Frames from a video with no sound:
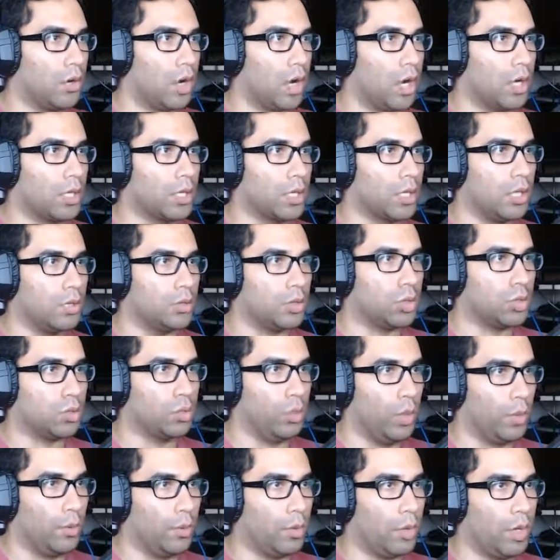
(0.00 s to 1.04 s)
I can't
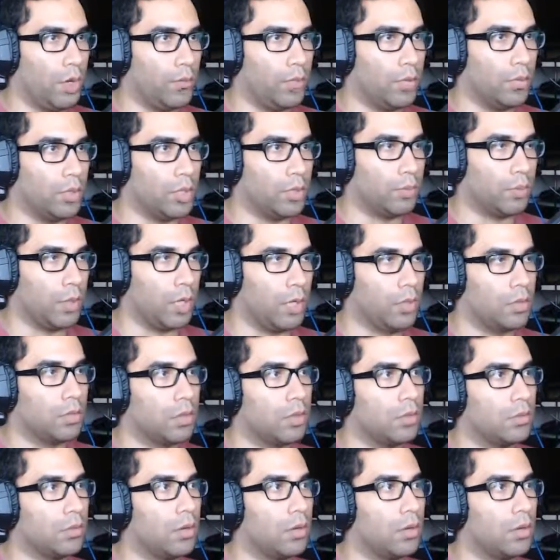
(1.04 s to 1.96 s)
swim away from this place.